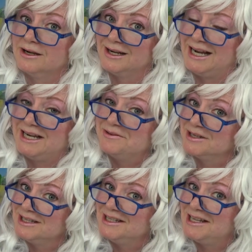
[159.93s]
Granny
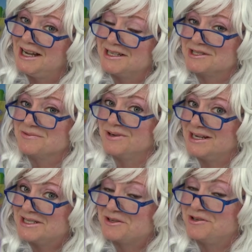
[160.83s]
really likes
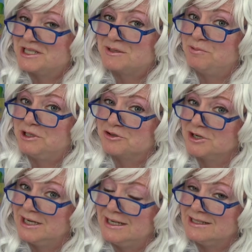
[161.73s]
Rice Krispie
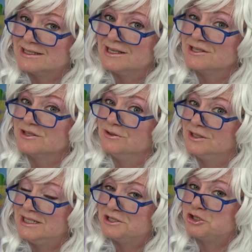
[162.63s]
Treats, so
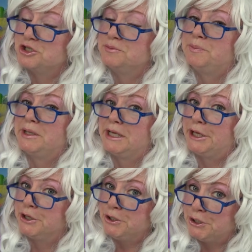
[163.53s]
this should be
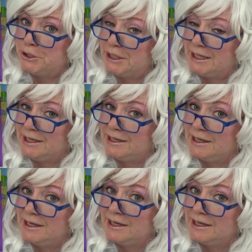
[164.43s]
good.